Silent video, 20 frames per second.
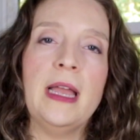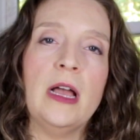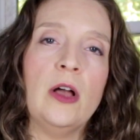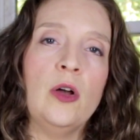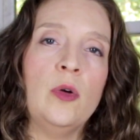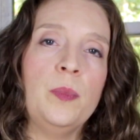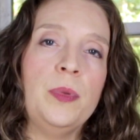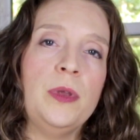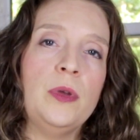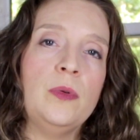
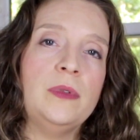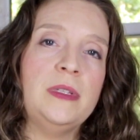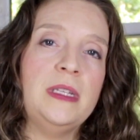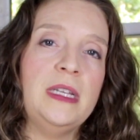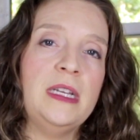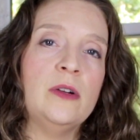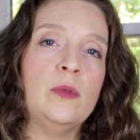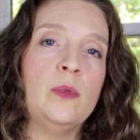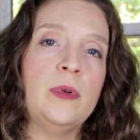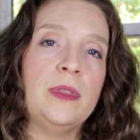help you
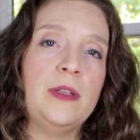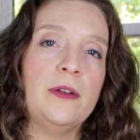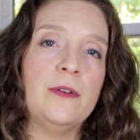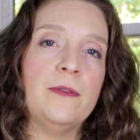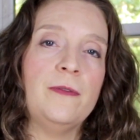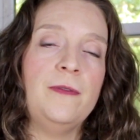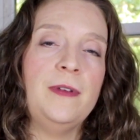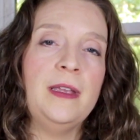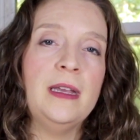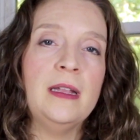deal with your
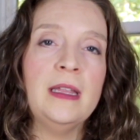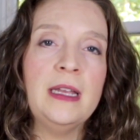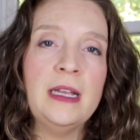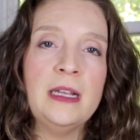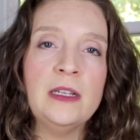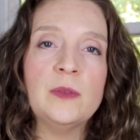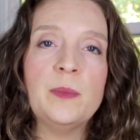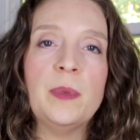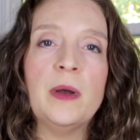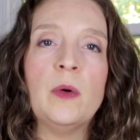
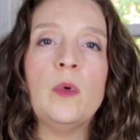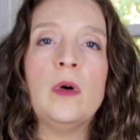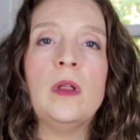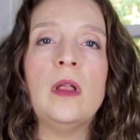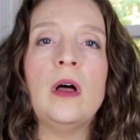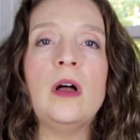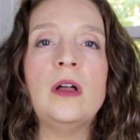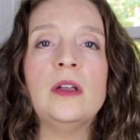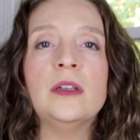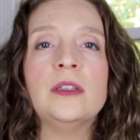feelings, but
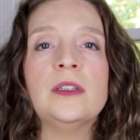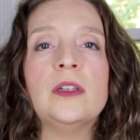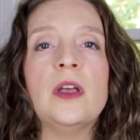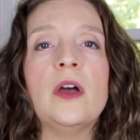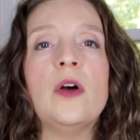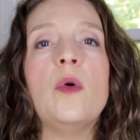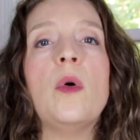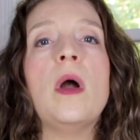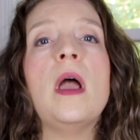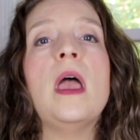will
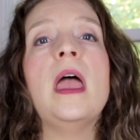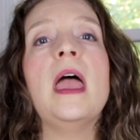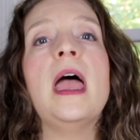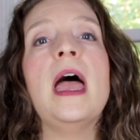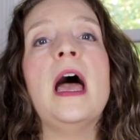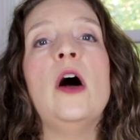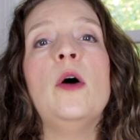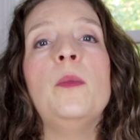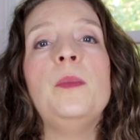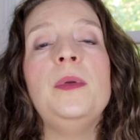also
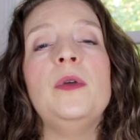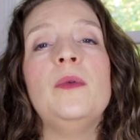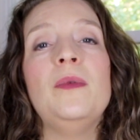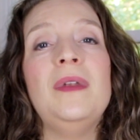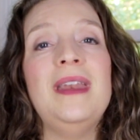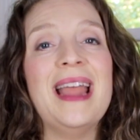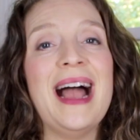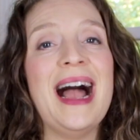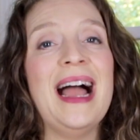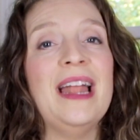help you
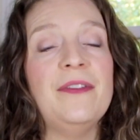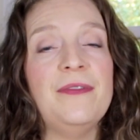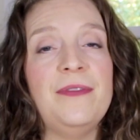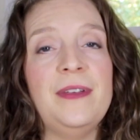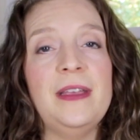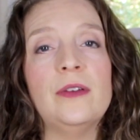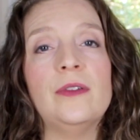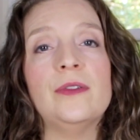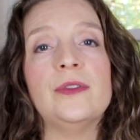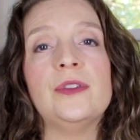not
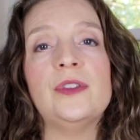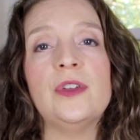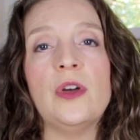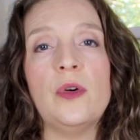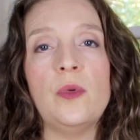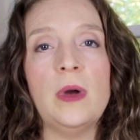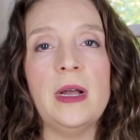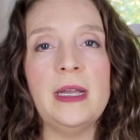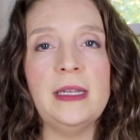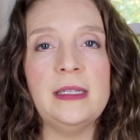feel
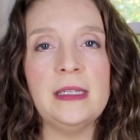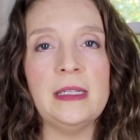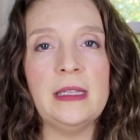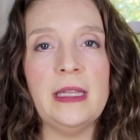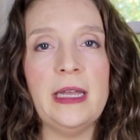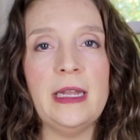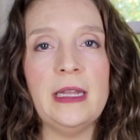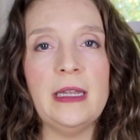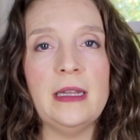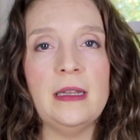so
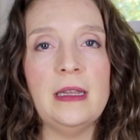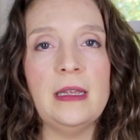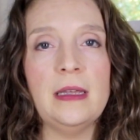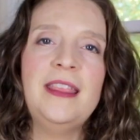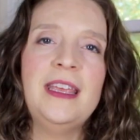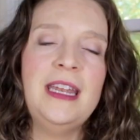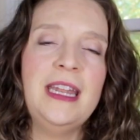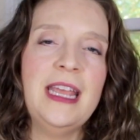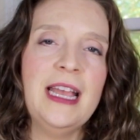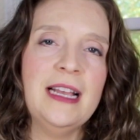isolated.
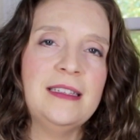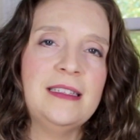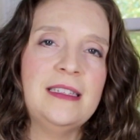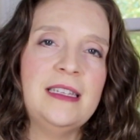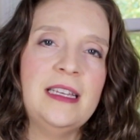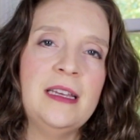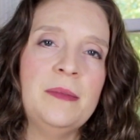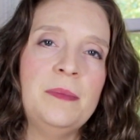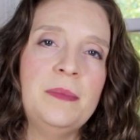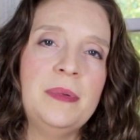The next
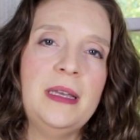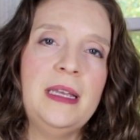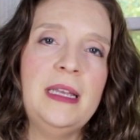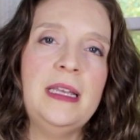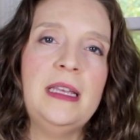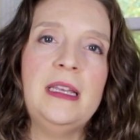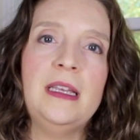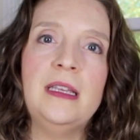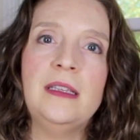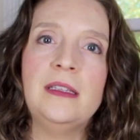tip
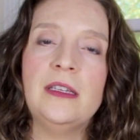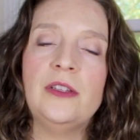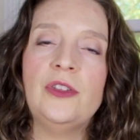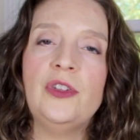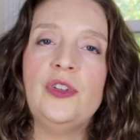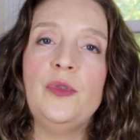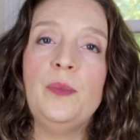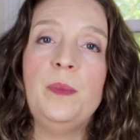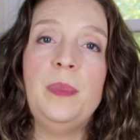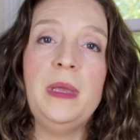is
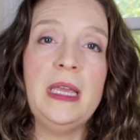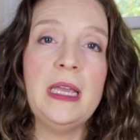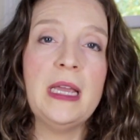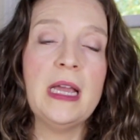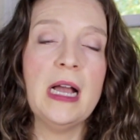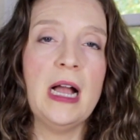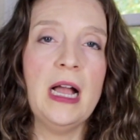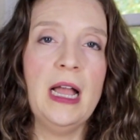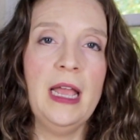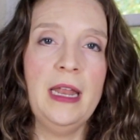to be
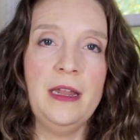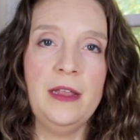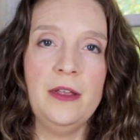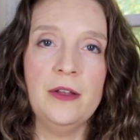kind to